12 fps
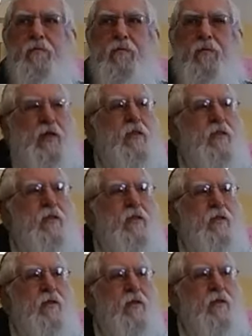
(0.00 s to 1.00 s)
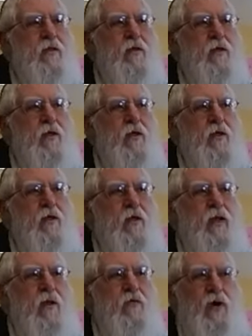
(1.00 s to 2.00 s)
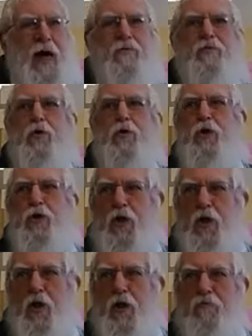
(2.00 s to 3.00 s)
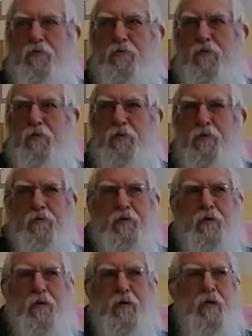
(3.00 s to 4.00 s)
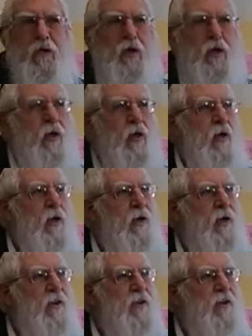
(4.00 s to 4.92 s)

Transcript: What? Vahafta you should love. It doesn't mean anything.